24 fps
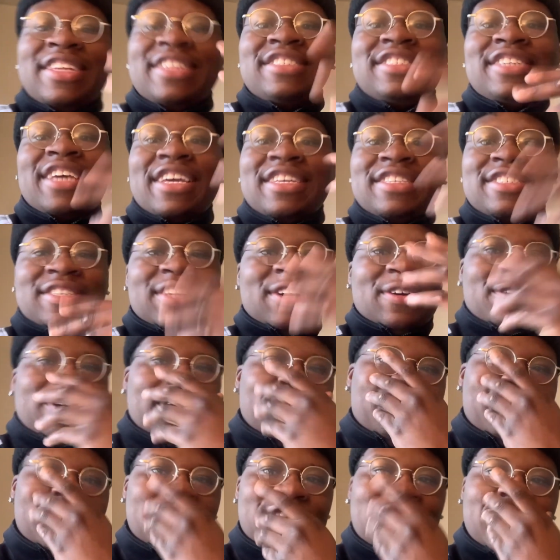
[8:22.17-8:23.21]
tasting. out like,
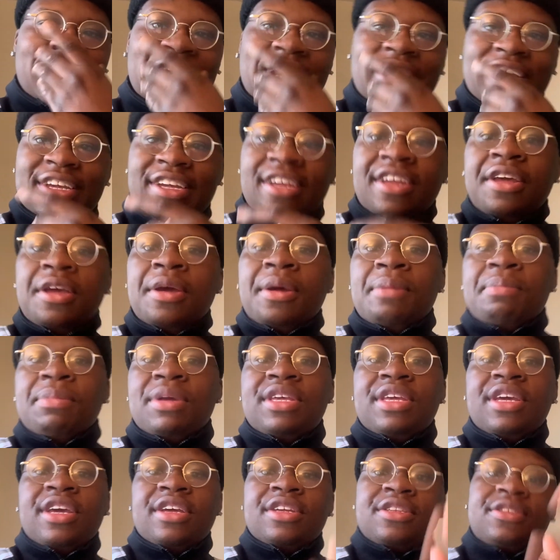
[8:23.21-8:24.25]
what the heck? But
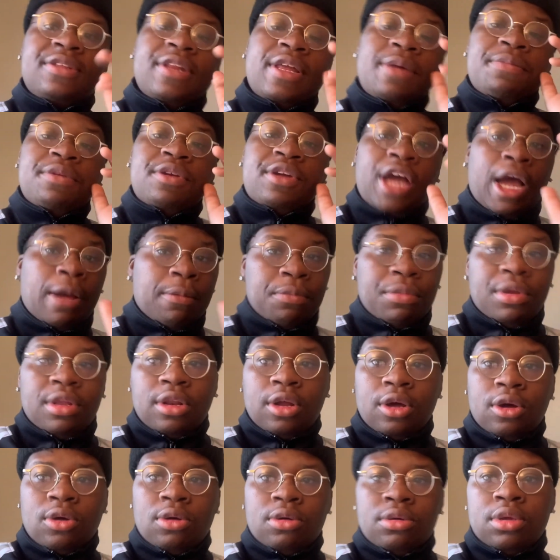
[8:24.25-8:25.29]
yeah, so let me comment
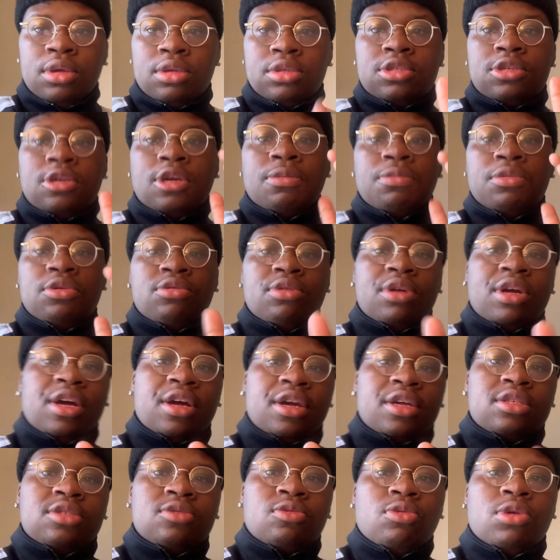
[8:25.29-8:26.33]
below and tell me you
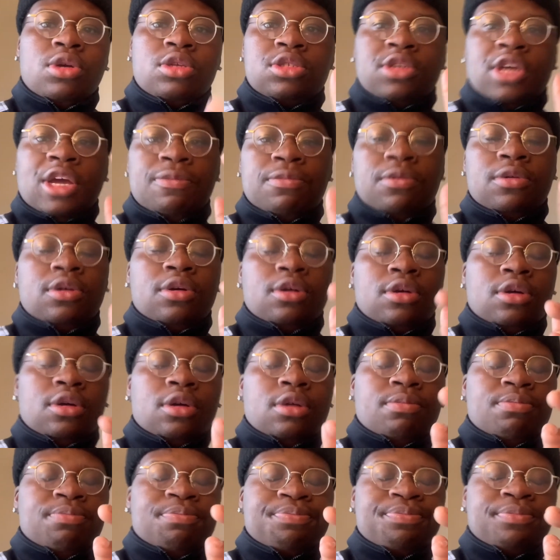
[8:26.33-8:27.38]
guys what type of
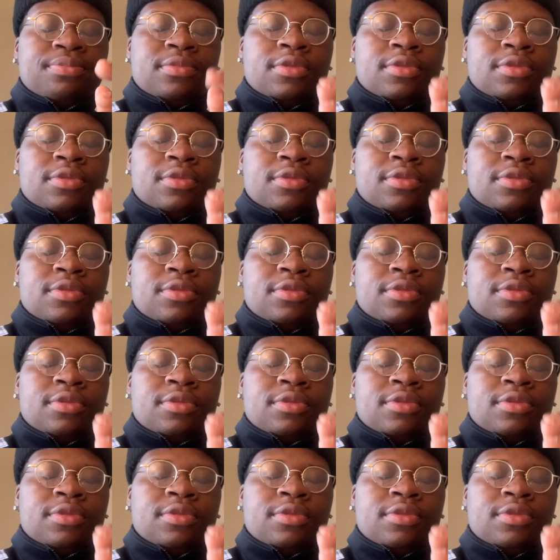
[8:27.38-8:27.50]
um